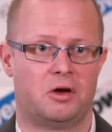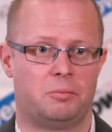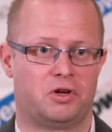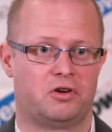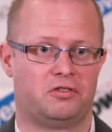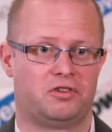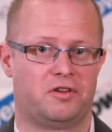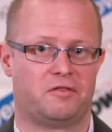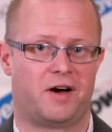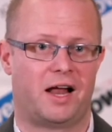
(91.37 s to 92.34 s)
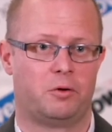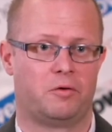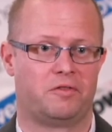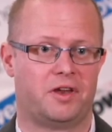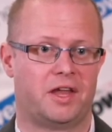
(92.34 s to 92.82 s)
because of the value
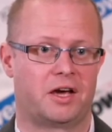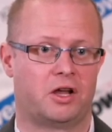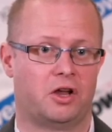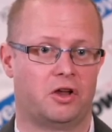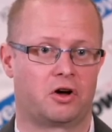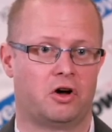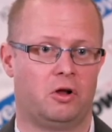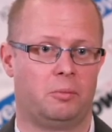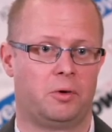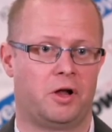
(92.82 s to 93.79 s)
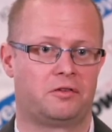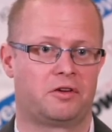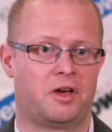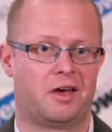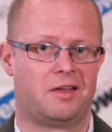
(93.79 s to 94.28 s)
of the nickel and the cobalt,
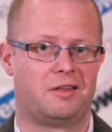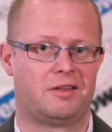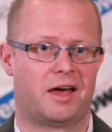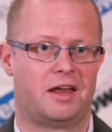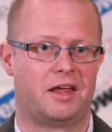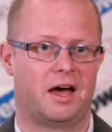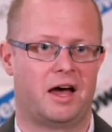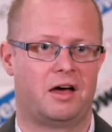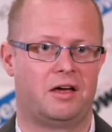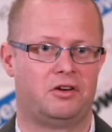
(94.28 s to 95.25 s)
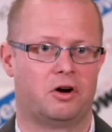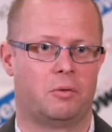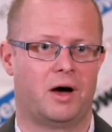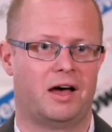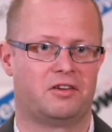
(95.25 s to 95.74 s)
then
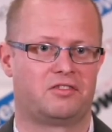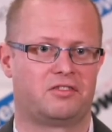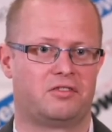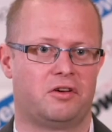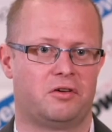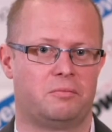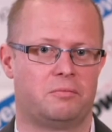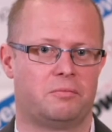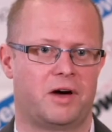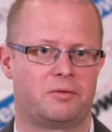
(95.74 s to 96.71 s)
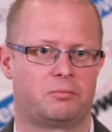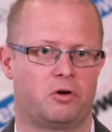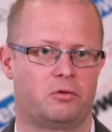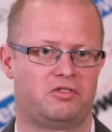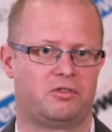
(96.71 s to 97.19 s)
as
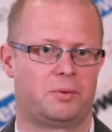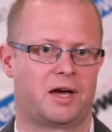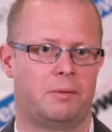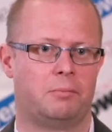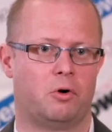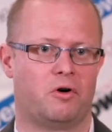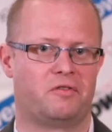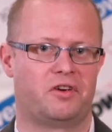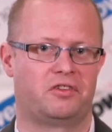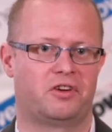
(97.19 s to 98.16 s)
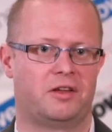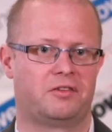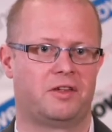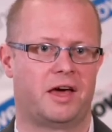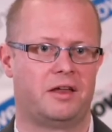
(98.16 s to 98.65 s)
processes become more
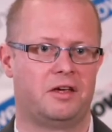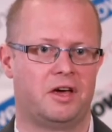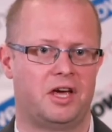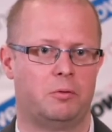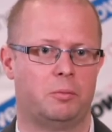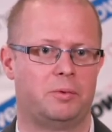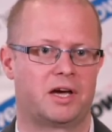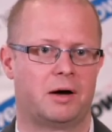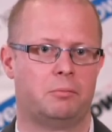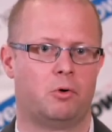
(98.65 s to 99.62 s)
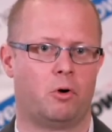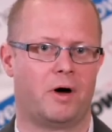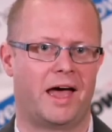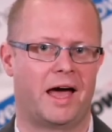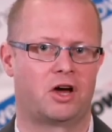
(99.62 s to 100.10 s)
efficient, then it will become
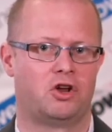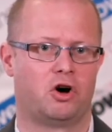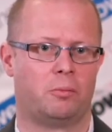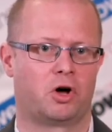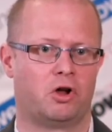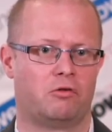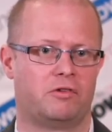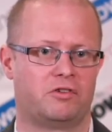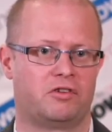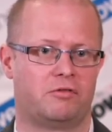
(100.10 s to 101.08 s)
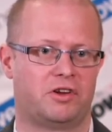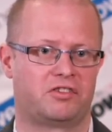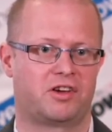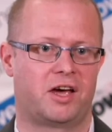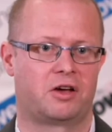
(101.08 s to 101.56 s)
more economical to
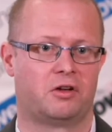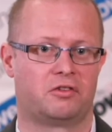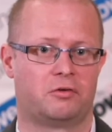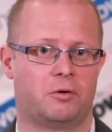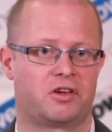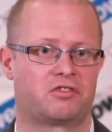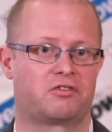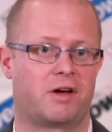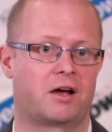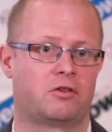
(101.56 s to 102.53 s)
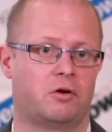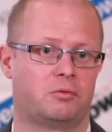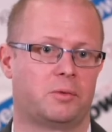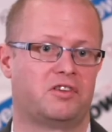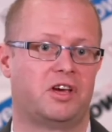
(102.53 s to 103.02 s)
recycle, to extract
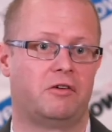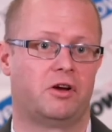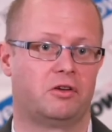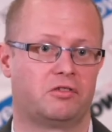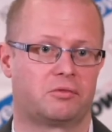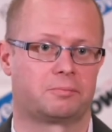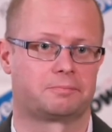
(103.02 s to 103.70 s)
those materials.